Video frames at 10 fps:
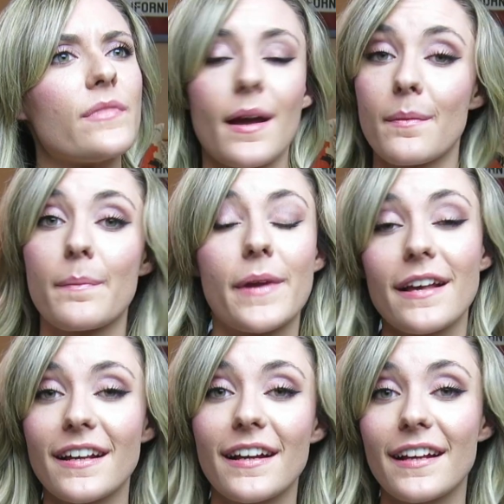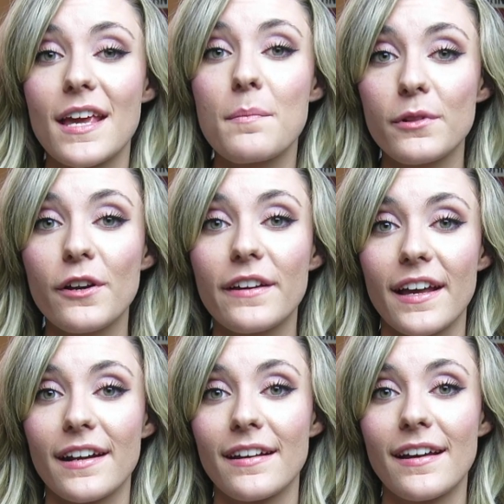I guess I gotta keep
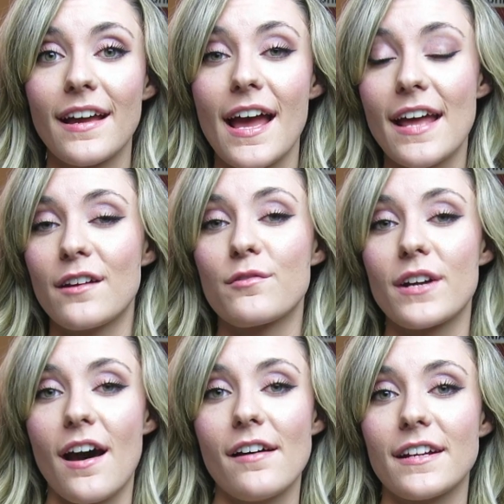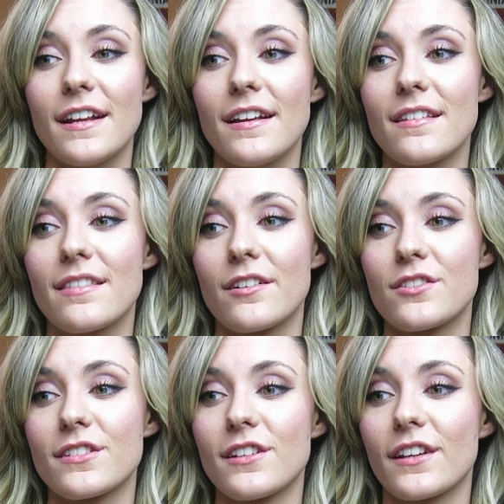looking. And in reality, they're
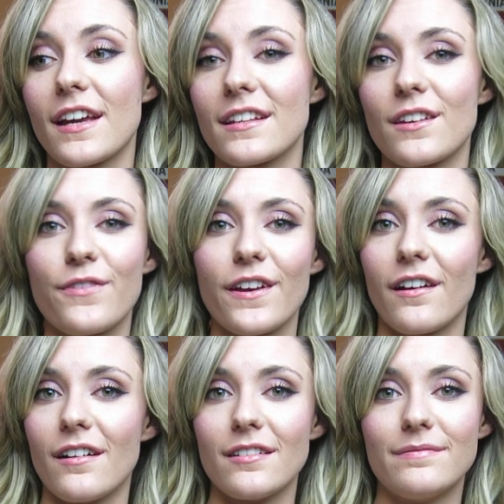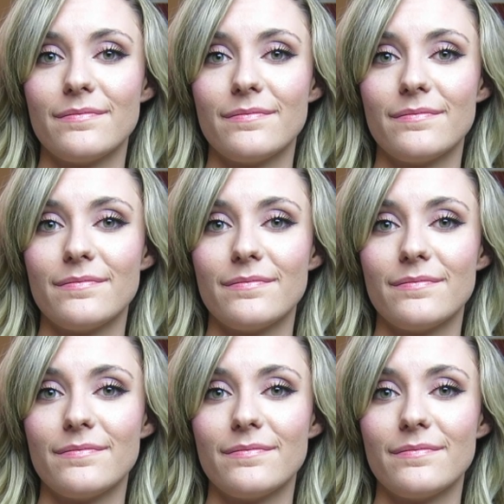just looking to feel